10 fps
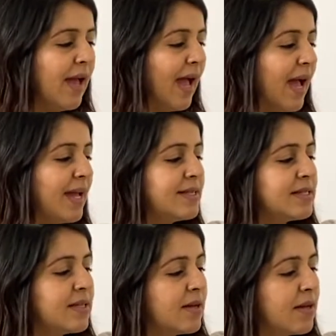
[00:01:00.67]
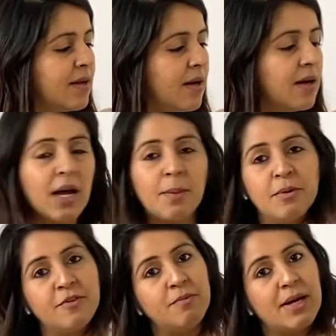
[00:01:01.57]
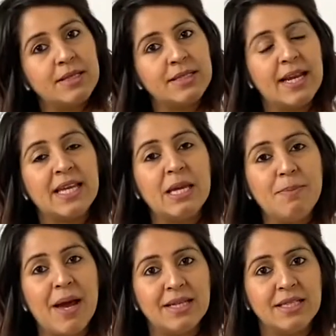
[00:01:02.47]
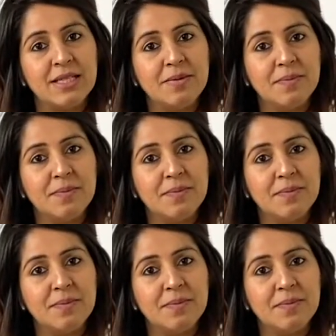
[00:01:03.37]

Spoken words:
and a couple of masks that I keep handy.